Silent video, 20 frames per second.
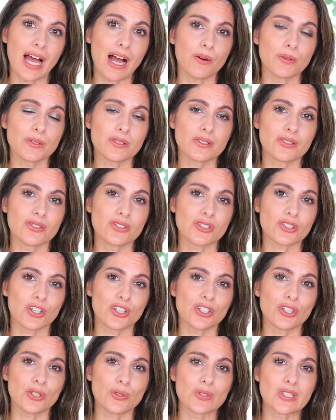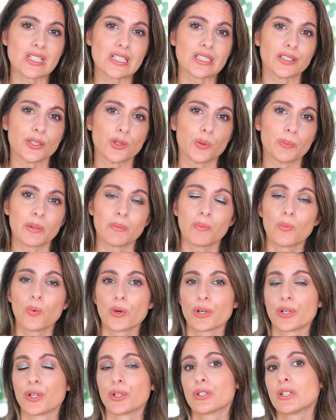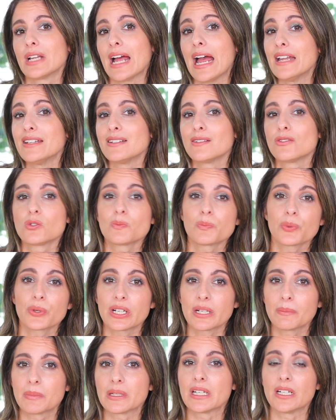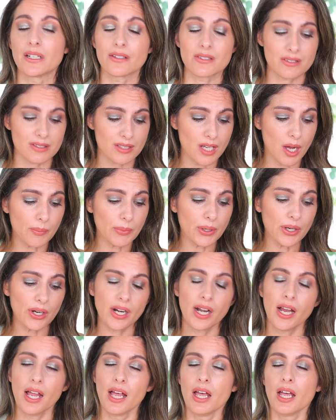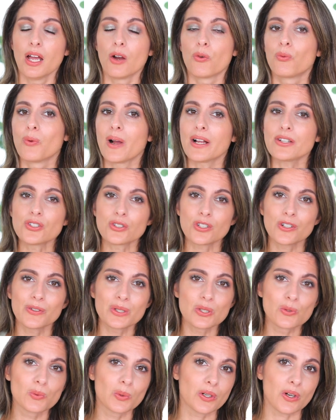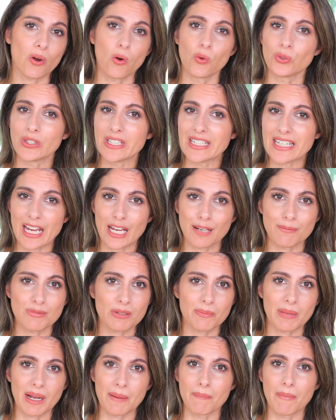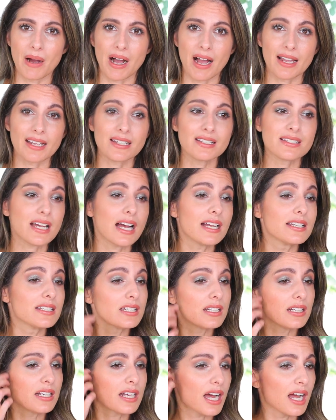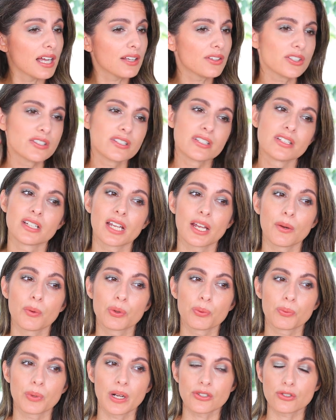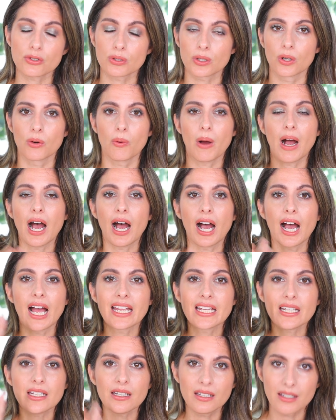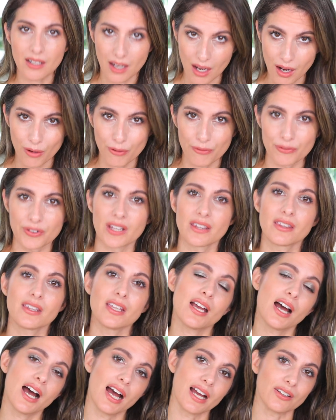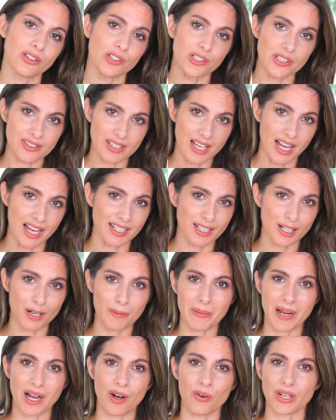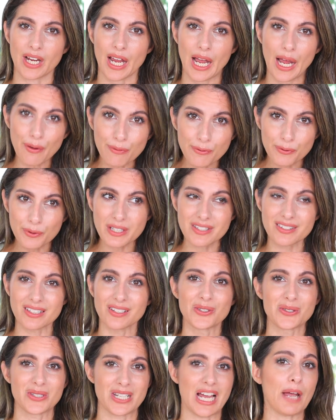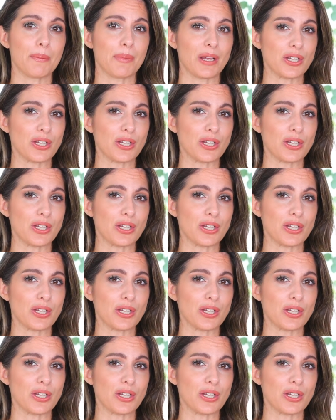out to start using a little bit more end of spring, beginning of summer. Retro is what only came to my mind. I did an eye look today with retro. I love the eye looks I come out every single time I